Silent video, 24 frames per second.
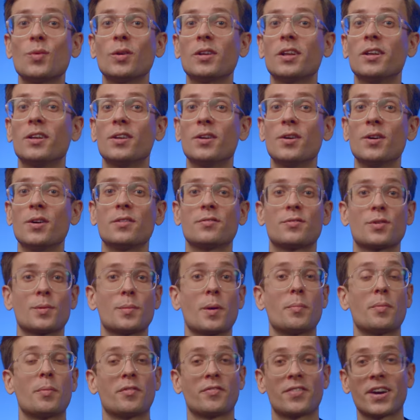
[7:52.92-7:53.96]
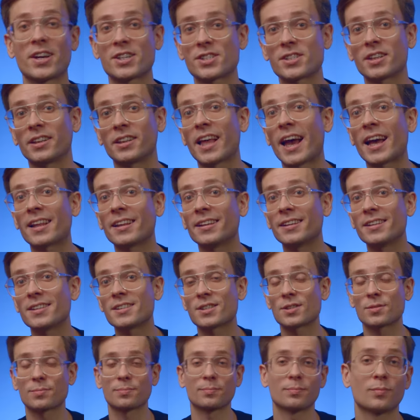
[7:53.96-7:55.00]
want to learn from a professional
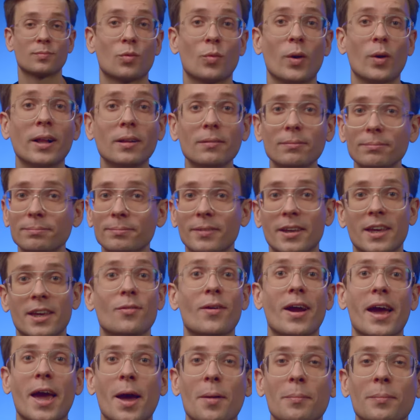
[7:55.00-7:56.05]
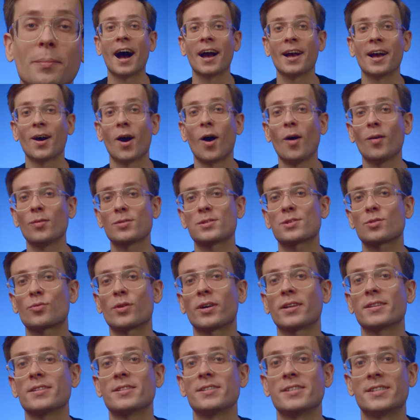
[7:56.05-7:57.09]
analyst, well, here I am. I also
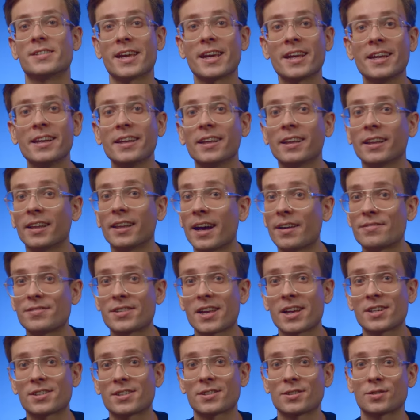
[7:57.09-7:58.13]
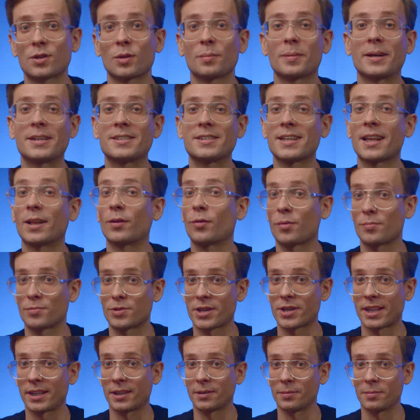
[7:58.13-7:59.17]
run daily live sessions on my Telegram
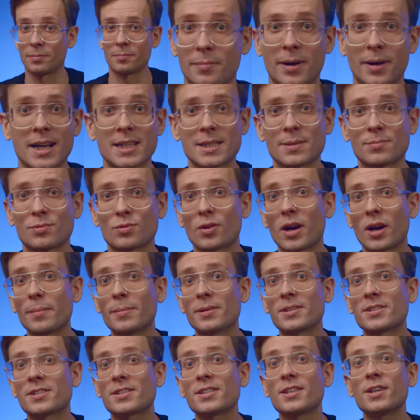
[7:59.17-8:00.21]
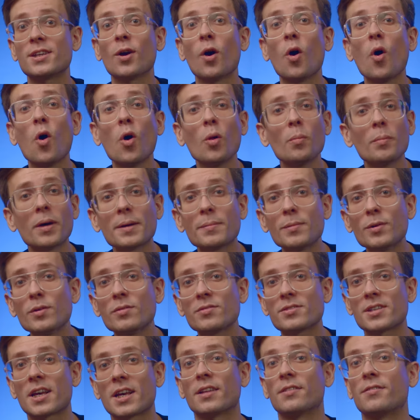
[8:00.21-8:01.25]
channel. My subscribers see all my
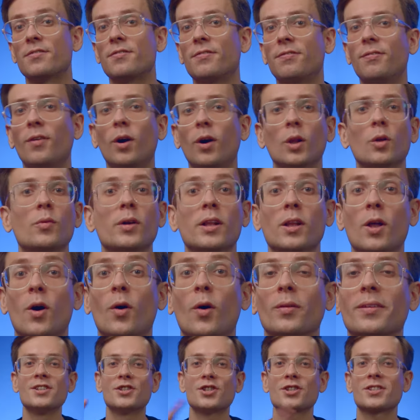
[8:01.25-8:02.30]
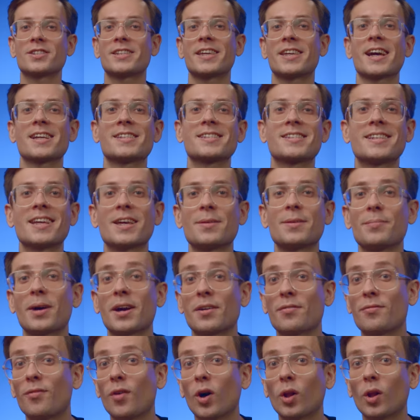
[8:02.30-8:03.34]
moves and follow along. Just yesterday,
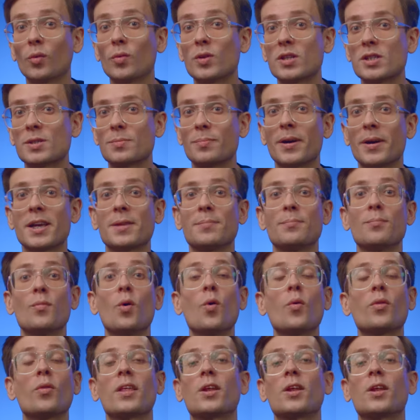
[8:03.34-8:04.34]
my followers made more